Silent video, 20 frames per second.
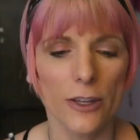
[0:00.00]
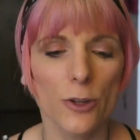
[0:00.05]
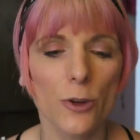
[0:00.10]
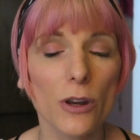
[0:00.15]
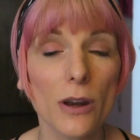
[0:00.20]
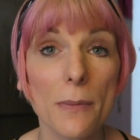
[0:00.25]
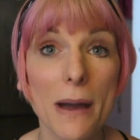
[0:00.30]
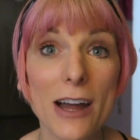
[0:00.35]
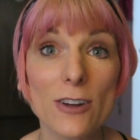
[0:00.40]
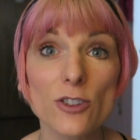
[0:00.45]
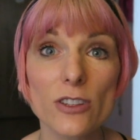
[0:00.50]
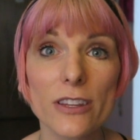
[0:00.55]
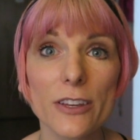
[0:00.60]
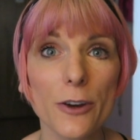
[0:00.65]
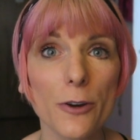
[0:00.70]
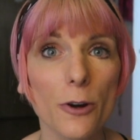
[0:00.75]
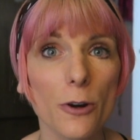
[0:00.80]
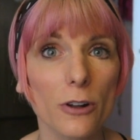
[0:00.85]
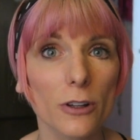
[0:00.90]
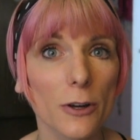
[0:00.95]
You can imagine
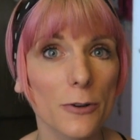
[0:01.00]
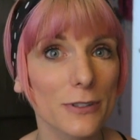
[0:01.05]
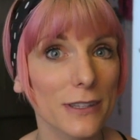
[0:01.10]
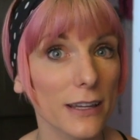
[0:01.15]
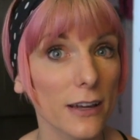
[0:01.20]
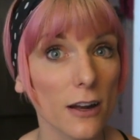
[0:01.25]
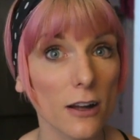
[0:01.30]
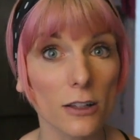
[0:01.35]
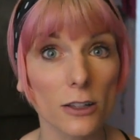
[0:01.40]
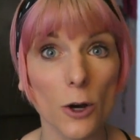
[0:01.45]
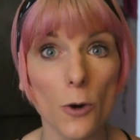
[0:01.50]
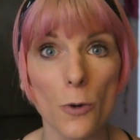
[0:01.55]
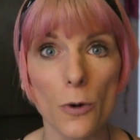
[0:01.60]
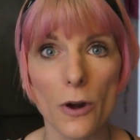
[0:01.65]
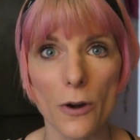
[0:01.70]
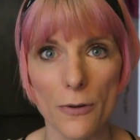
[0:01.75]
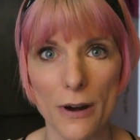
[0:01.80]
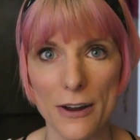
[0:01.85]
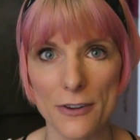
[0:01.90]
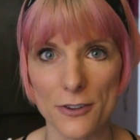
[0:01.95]
that you're closing a
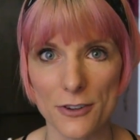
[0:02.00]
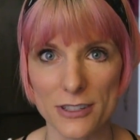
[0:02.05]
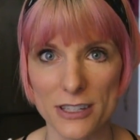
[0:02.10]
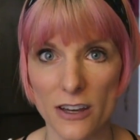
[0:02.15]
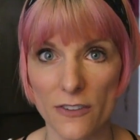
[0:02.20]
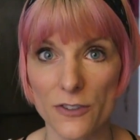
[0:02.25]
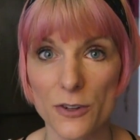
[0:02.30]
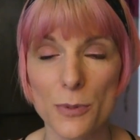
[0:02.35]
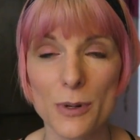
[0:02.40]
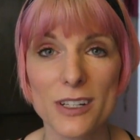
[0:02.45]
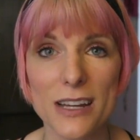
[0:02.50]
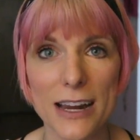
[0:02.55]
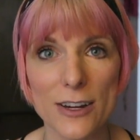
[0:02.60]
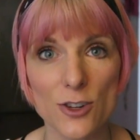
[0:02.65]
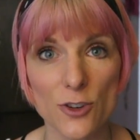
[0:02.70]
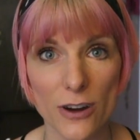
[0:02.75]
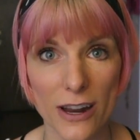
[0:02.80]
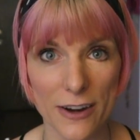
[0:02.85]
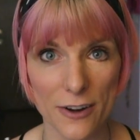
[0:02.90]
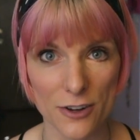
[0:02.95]
cloak around yourself to
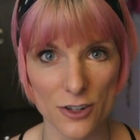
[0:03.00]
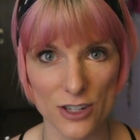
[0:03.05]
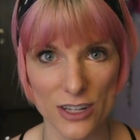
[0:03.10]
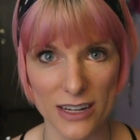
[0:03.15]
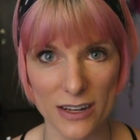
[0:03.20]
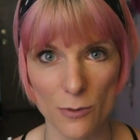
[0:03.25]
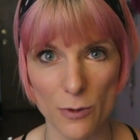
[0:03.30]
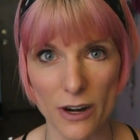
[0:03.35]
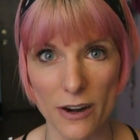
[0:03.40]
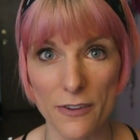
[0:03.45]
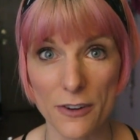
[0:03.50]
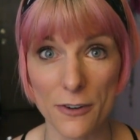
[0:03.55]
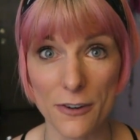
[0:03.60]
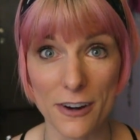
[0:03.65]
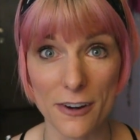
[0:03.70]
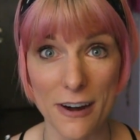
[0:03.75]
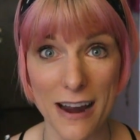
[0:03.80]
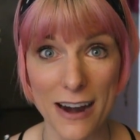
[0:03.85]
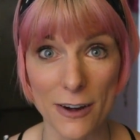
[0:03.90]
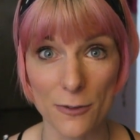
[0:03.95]
protect your energy whenever you
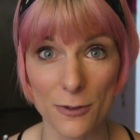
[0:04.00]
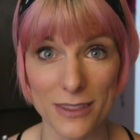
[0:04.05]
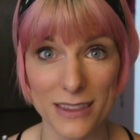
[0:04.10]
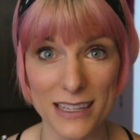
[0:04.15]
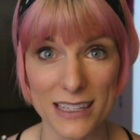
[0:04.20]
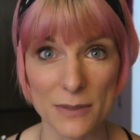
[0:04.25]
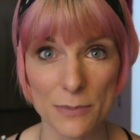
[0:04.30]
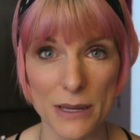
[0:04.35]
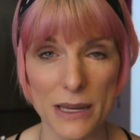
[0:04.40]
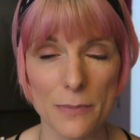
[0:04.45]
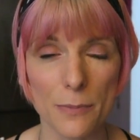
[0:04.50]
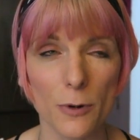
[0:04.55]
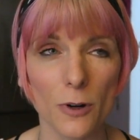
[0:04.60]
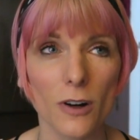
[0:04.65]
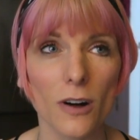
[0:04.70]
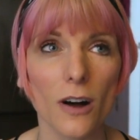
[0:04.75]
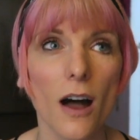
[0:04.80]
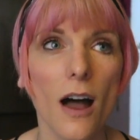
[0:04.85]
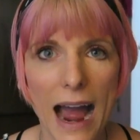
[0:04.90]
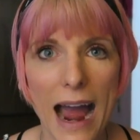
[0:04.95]
interact with these
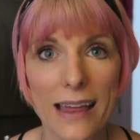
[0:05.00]
people.